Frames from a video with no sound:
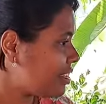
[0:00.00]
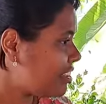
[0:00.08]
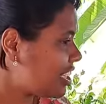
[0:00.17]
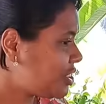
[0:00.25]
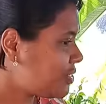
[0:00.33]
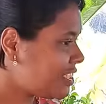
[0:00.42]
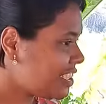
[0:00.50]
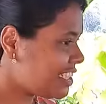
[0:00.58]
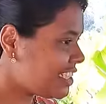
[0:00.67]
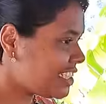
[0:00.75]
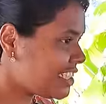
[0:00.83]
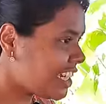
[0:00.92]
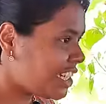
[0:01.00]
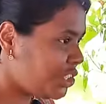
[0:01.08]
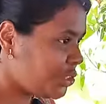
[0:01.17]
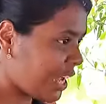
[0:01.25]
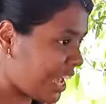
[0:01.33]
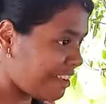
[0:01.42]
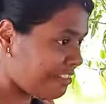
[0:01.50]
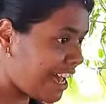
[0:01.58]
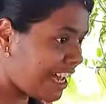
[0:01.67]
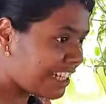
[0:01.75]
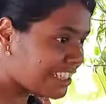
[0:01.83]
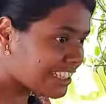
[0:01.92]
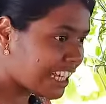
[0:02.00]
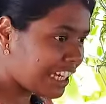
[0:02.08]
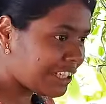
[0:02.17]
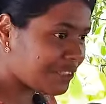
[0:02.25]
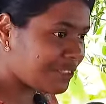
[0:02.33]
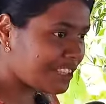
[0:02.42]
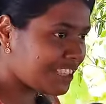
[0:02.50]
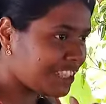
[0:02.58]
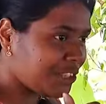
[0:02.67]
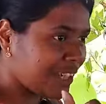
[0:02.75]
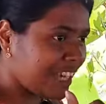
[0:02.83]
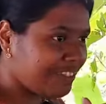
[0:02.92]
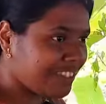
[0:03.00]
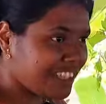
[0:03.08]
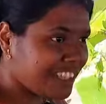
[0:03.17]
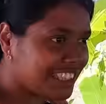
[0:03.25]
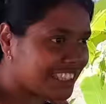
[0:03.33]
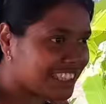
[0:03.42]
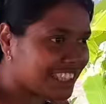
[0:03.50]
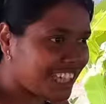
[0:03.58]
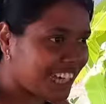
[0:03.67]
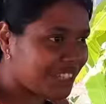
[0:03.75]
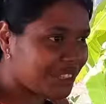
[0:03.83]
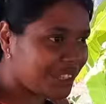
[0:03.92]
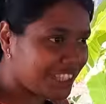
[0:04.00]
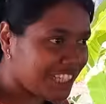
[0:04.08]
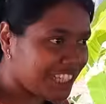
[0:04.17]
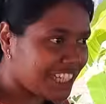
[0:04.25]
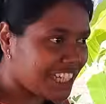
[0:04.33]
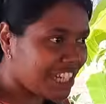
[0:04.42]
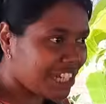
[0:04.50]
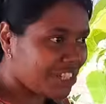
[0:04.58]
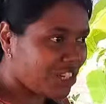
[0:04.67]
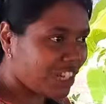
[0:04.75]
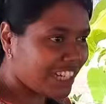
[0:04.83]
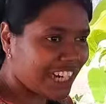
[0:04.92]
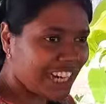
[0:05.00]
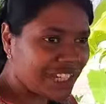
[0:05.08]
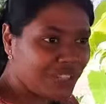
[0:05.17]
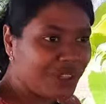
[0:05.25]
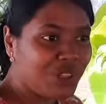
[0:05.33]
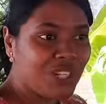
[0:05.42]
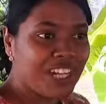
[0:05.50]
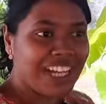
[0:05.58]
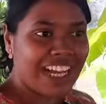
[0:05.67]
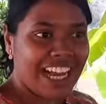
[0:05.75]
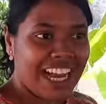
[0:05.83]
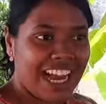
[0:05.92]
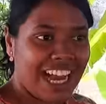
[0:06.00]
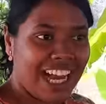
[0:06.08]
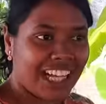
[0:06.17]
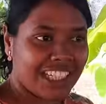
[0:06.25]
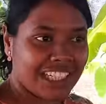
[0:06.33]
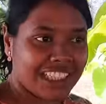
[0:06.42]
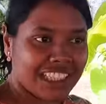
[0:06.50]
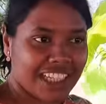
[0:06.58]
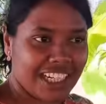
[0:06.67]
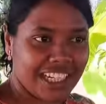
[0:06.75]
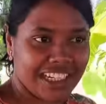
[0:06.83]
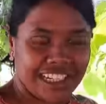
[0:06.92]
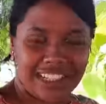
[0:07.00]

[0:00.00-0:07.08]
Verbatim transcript: That's why Jesus said, You have eyes, can't you see? You have ears, can't you hear? Nor can you understand.